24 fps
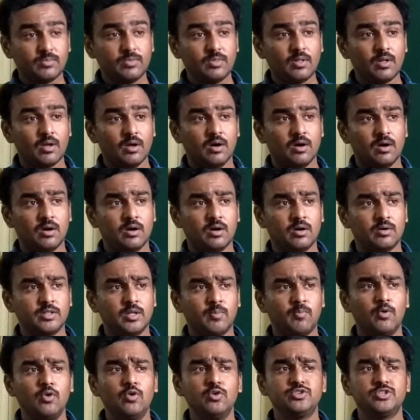the
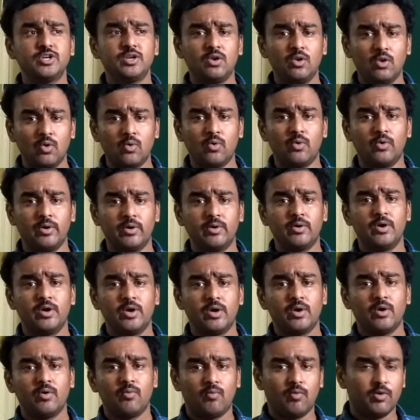pollution load
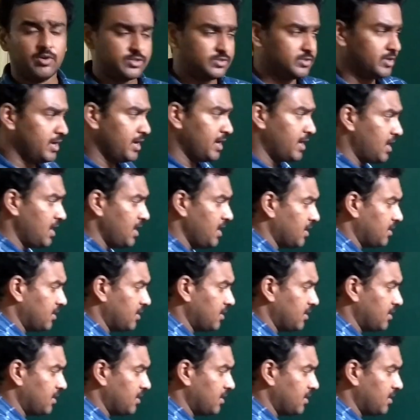was earlier,